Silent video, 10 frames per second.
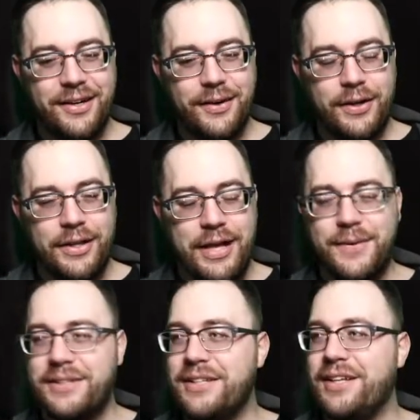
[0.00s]
They
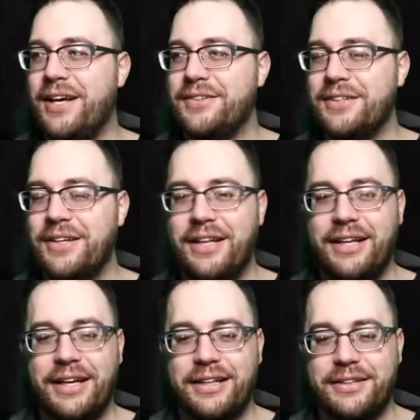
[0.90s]
must have thought I was going to land
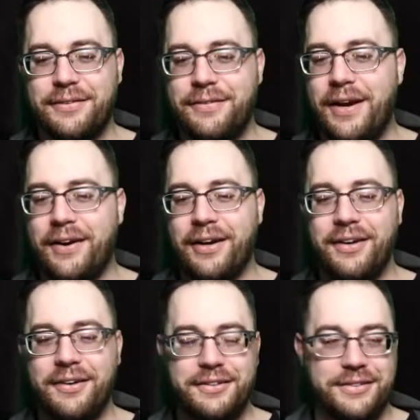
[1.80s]
like a Teferi
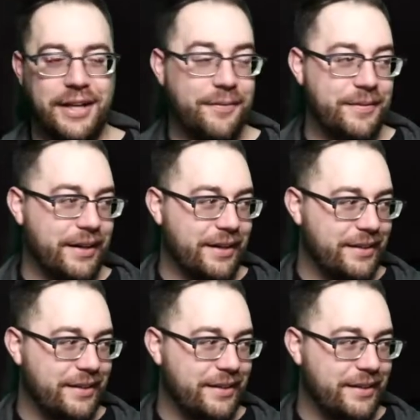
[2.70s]
or something.